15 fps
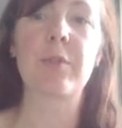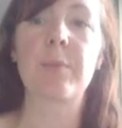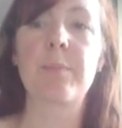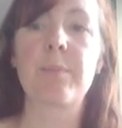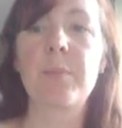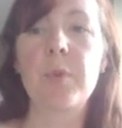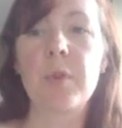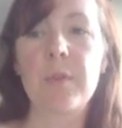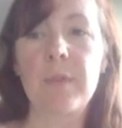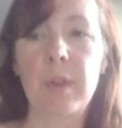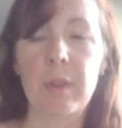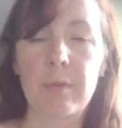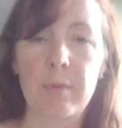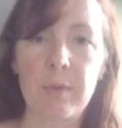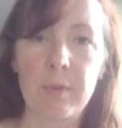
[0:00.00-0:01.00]
as you're
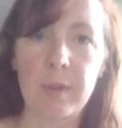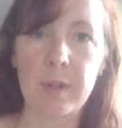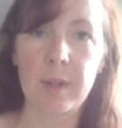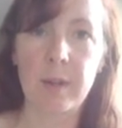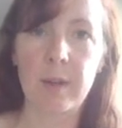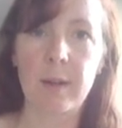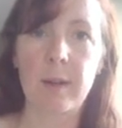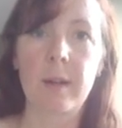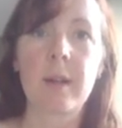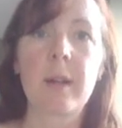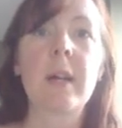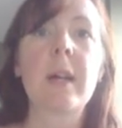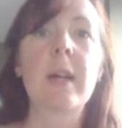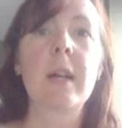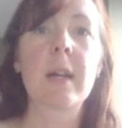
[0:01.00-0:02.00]
moving through the year,
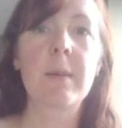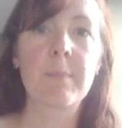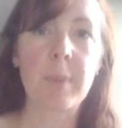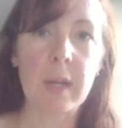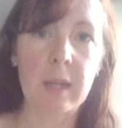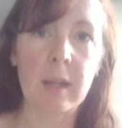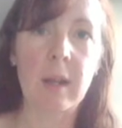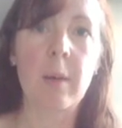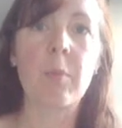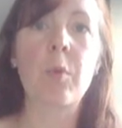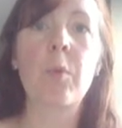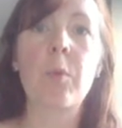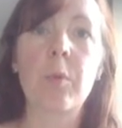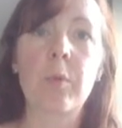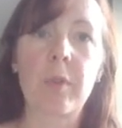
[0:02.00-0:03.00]
picking up
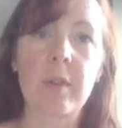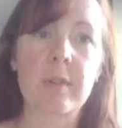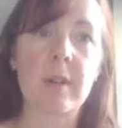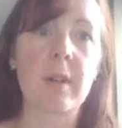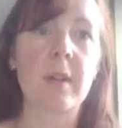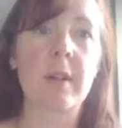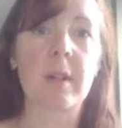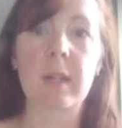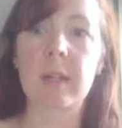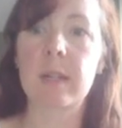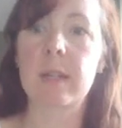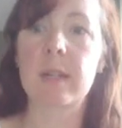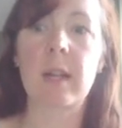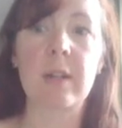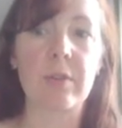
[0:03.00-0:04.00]
all those
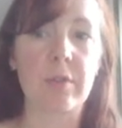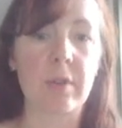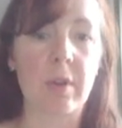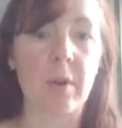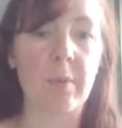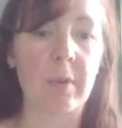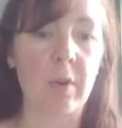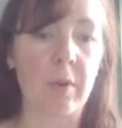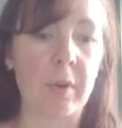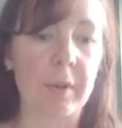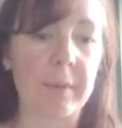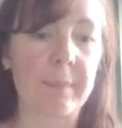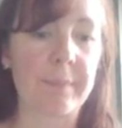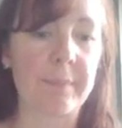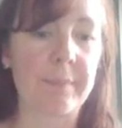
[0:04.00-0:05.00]
learnings as you go along.